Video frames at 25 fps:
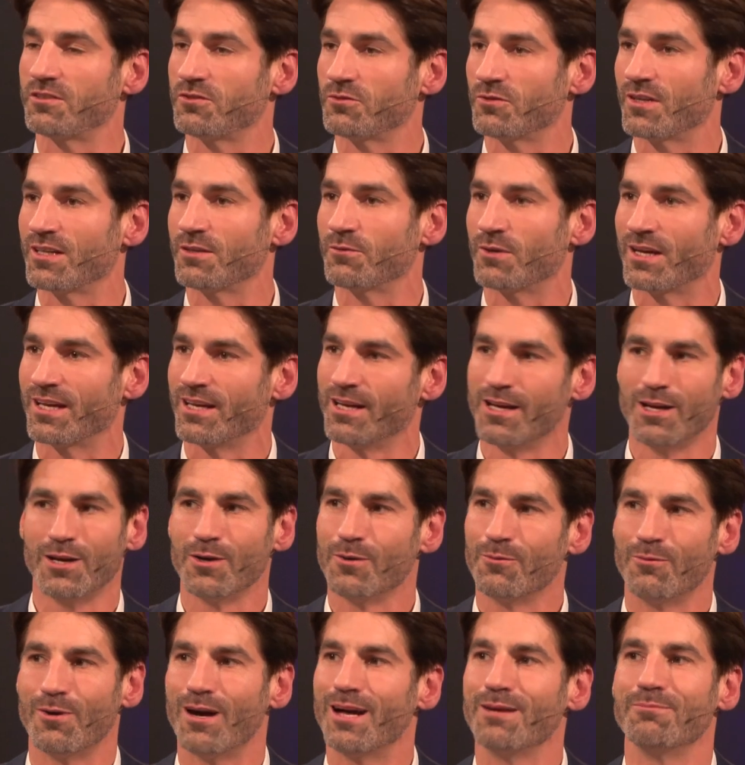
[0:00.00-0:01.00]
tissue anyway.
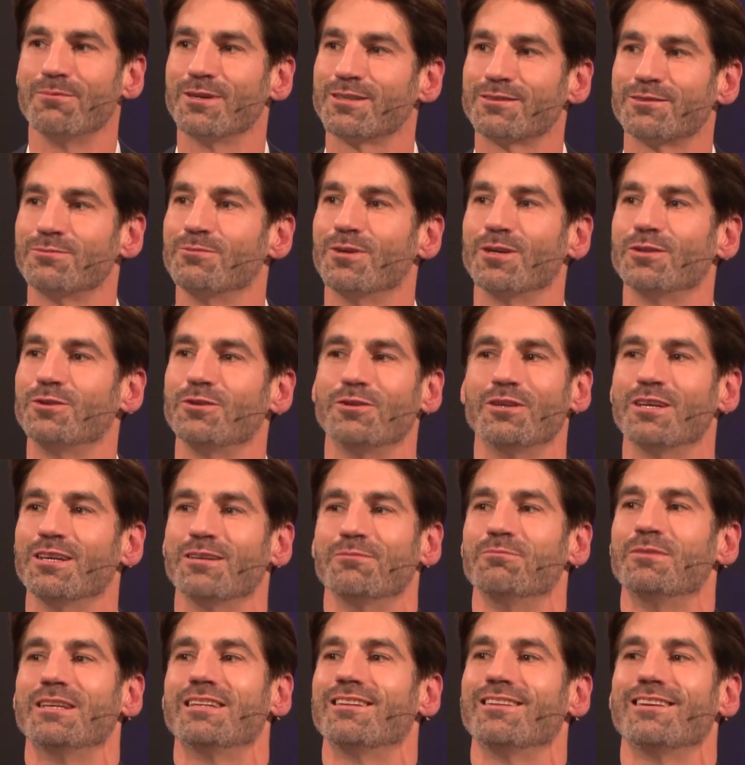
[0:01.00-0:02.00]
Why, Massimo, do you
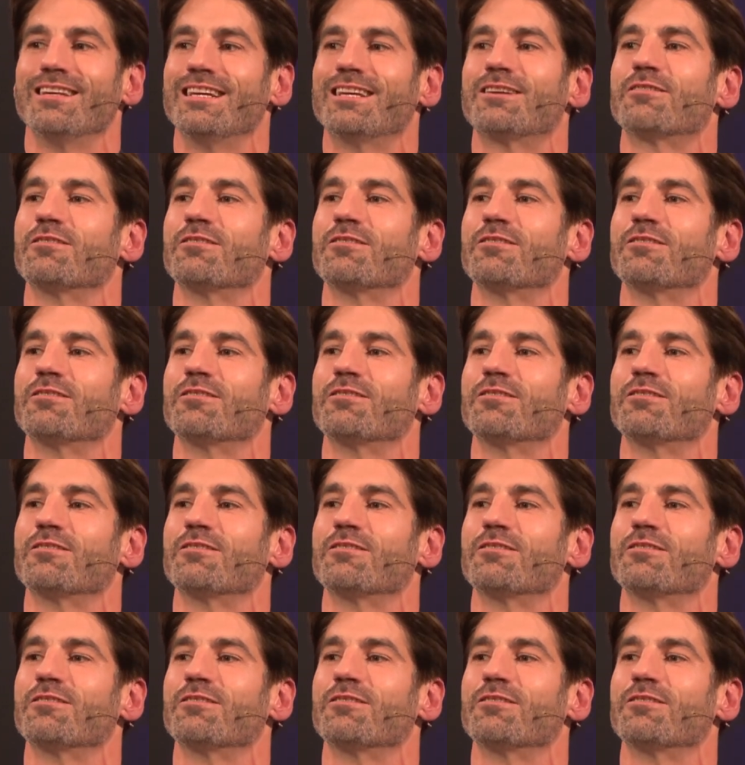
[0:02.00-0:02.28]
immediately